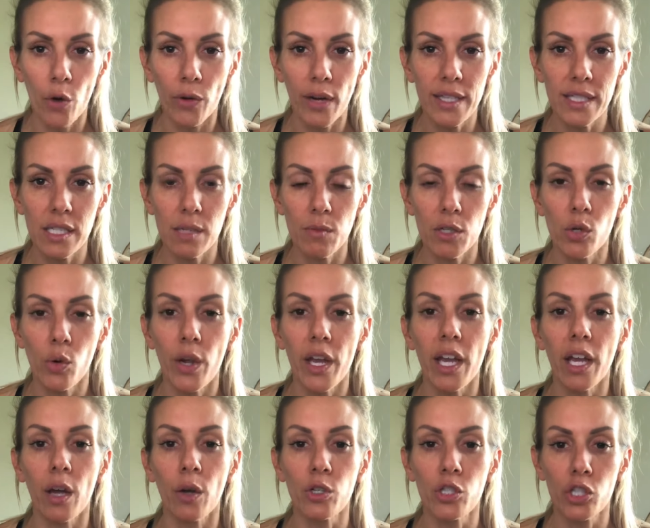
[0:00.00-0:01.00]
rest in between,
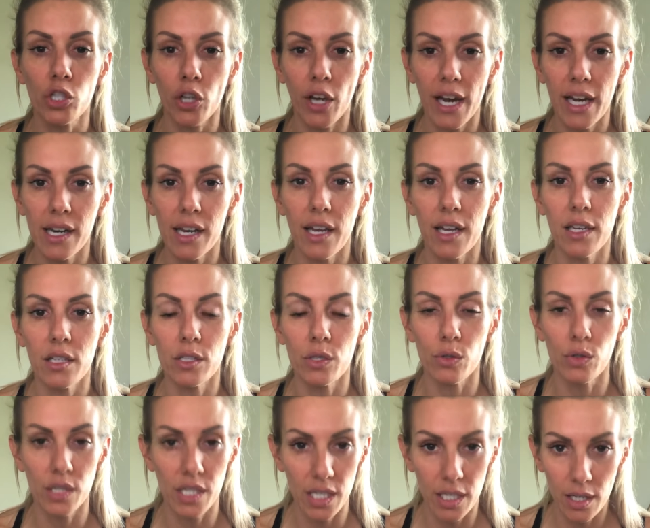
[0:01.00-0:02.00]
go straight into
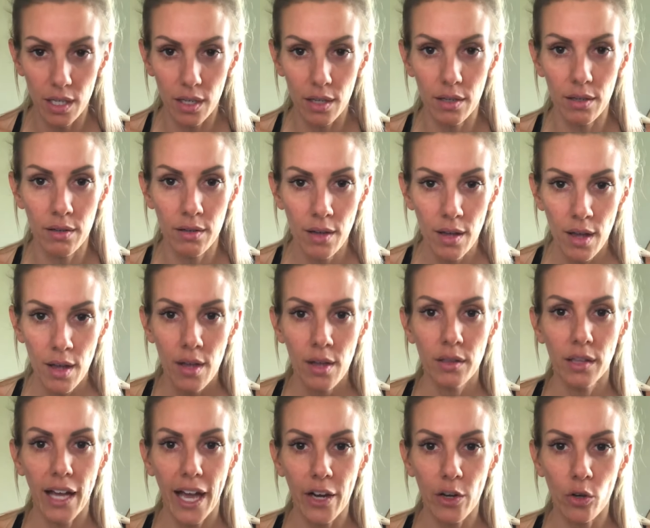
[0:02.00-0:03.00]
10
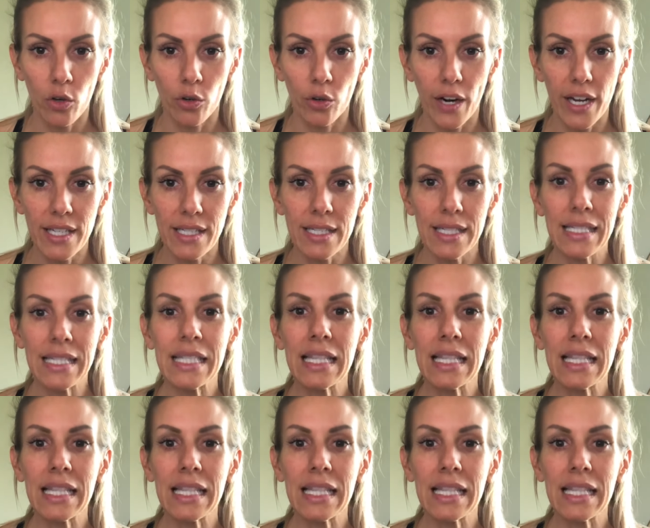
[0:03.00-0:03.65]
lateral raises.